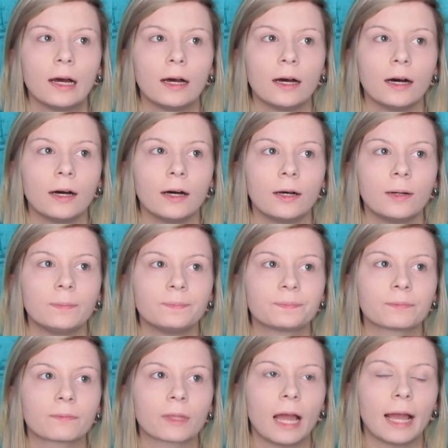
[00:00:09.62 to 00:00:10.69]

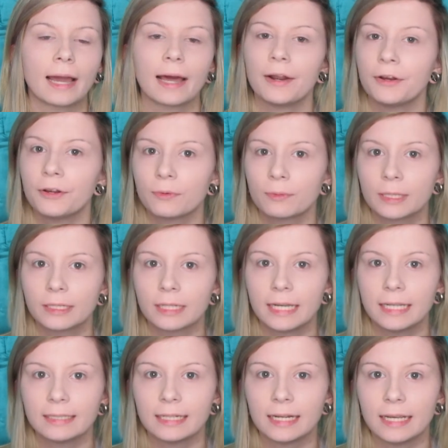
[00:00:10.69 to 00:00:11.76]
I got a new ring
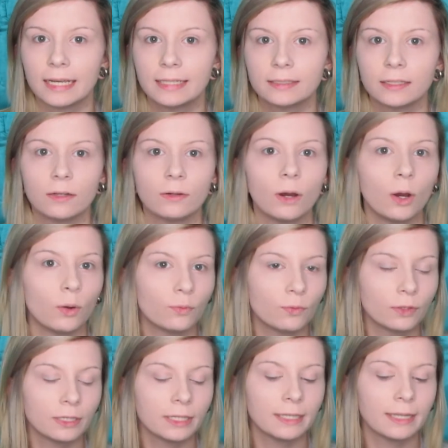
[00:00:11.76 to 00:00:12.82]
light today, so
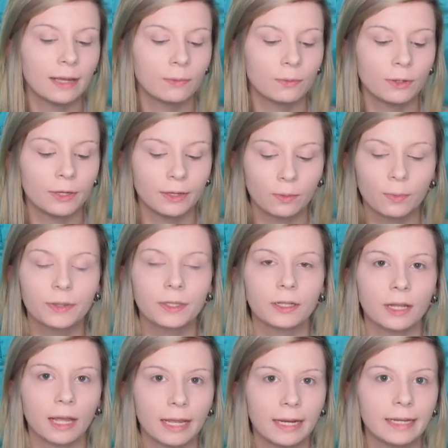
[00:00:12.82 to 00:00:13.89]
hopefully that will help with the
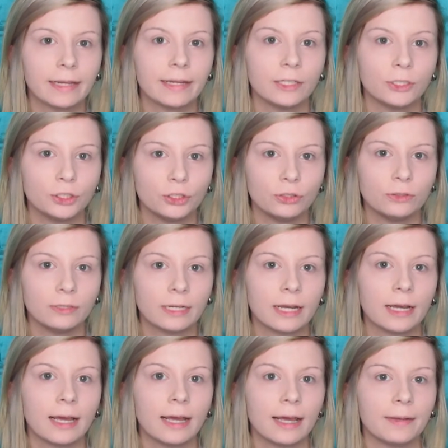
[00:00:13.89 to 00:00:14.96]
lighting issue that I
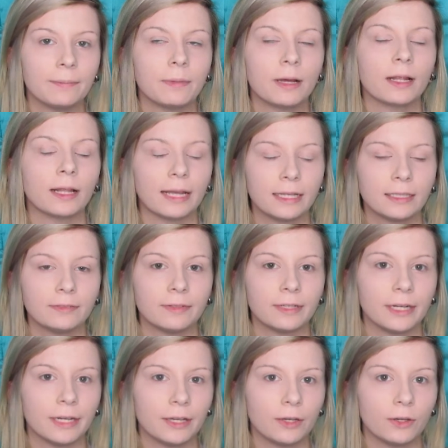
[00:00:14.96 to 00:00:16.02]
had in my last
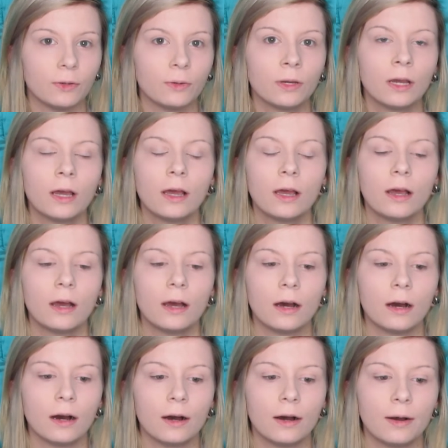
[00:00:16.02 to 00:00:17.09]
video.
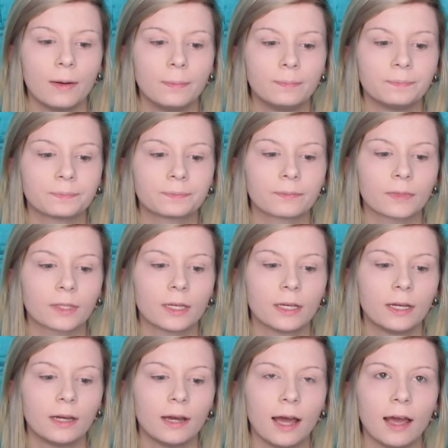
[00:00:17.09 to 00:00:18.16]
I
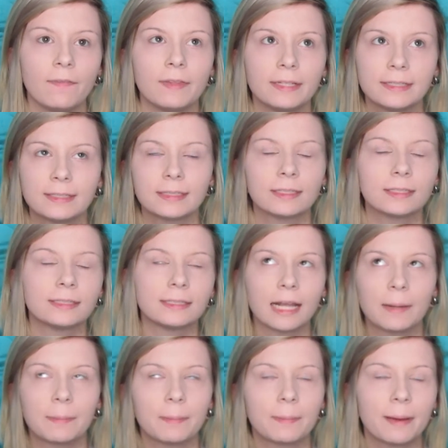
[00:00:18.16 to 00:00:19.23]
had this
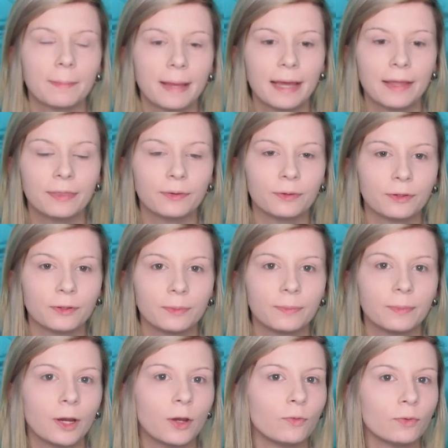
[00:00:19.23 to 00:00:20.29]
set up in my bathroom.
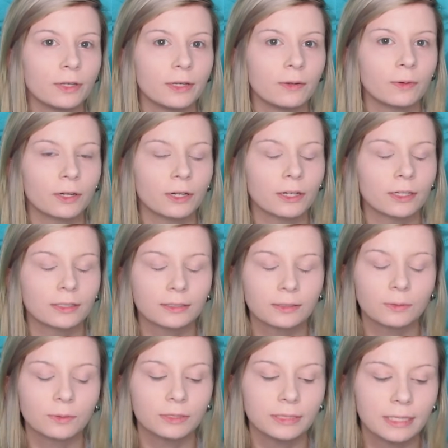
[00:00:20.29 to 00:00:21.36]
Hopefully it works.
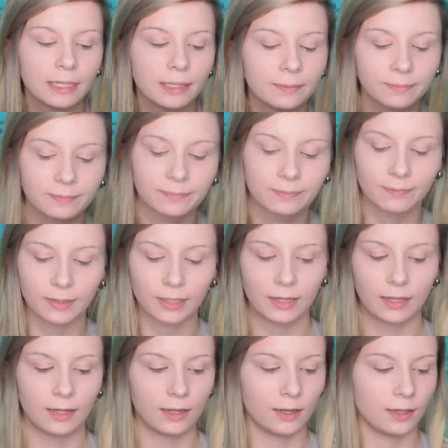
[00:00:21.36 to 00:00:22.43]
We'll see.
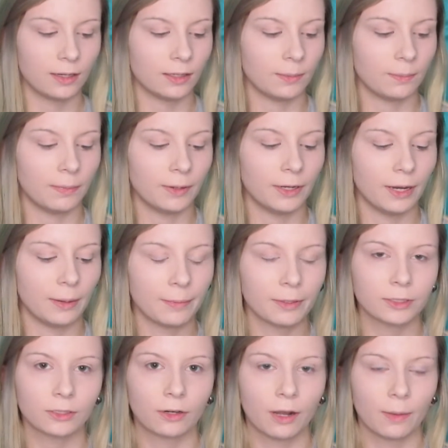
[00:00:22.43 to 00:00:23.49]
But I'm going to
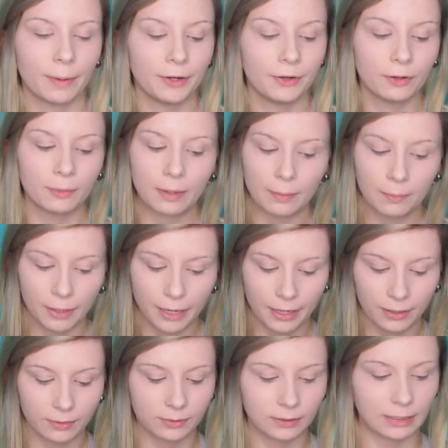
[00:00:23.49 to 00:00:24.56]
start out by doing my
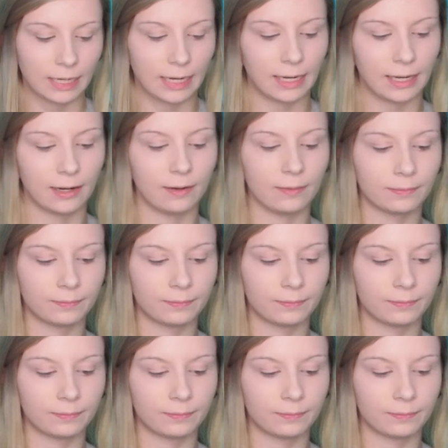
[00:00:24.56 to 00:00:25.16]
brows, and